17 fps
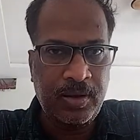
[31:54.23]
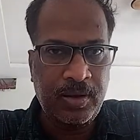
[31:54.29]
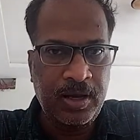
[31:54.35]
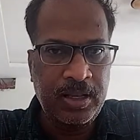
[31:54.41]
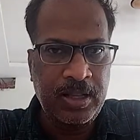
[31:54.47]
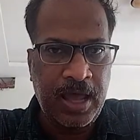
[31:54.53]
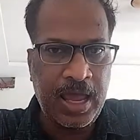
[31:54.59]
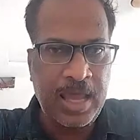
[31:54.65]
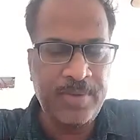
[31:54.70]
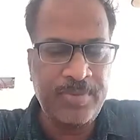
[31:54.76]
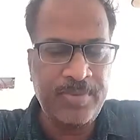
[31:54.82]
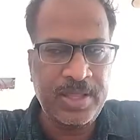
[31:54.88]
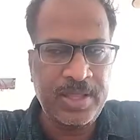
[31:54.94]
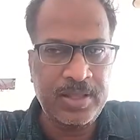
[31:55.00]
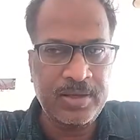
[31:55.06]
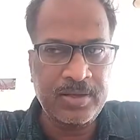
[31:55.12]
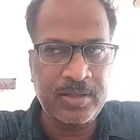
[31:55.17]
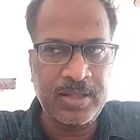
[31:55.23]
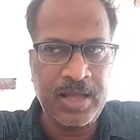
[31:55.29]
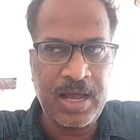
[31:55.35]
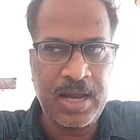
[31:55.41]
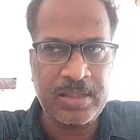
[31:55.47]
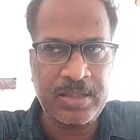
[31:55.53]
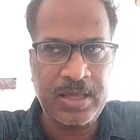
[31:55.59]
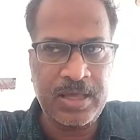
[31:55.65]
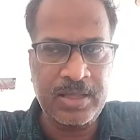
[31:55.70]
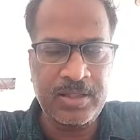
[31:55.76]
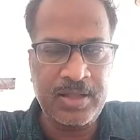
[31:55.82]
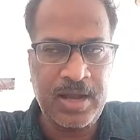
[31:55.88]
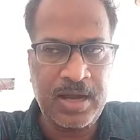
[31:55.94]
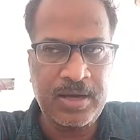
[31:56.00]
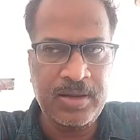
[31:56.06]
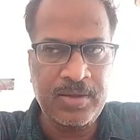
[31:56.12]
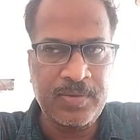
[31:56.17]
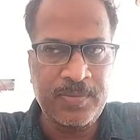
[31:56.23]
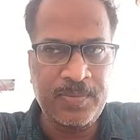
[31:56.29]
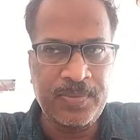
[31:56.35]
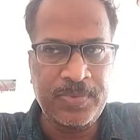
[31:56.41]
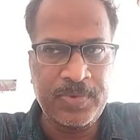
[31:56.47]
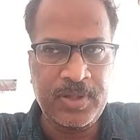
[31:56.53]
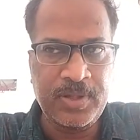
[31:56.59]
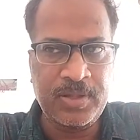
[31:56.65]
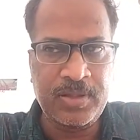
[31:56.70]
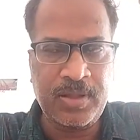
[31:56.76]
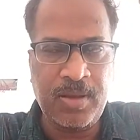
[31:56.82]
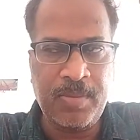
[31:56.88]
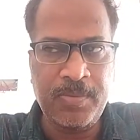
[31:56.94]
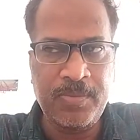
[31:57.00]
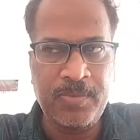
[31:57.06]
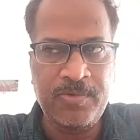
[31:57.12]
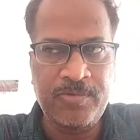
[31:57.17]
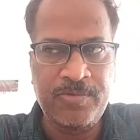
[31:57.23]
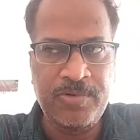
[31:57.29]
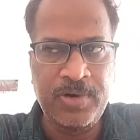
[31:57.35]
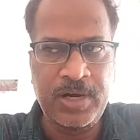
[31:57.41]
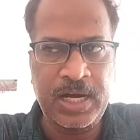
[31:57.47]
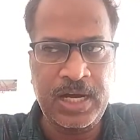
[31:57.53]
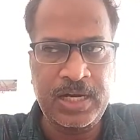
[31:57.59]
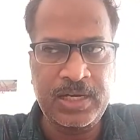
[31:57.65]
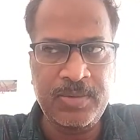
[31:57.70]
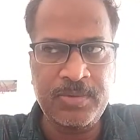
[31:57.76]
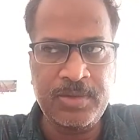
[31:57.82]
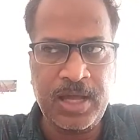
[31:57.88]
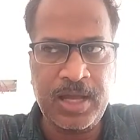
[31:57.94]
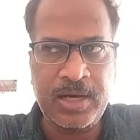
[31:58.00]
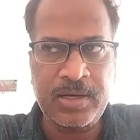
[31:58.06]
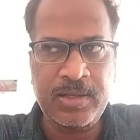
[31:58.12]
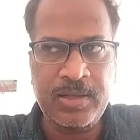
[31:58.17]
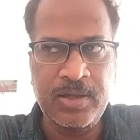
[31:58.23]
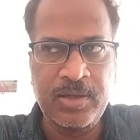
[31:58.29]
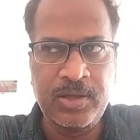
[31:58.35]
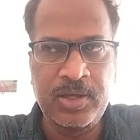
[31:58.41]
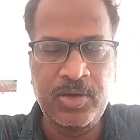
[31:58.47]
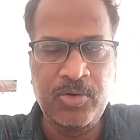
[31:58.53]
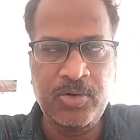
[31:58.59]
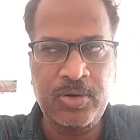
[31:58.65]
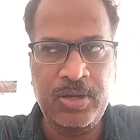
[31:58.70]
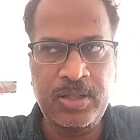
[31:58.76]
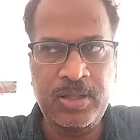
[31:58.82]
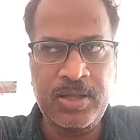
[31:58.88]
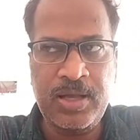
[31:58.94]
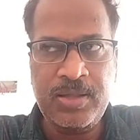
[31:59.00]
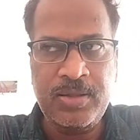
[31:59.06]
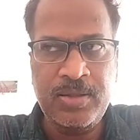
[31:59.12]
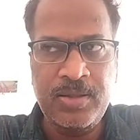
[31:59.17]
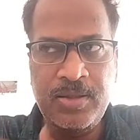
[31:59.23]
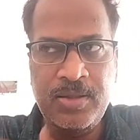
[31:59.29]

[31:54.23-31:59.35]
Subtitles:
in Ayurvedic they are saying that some food items are curing the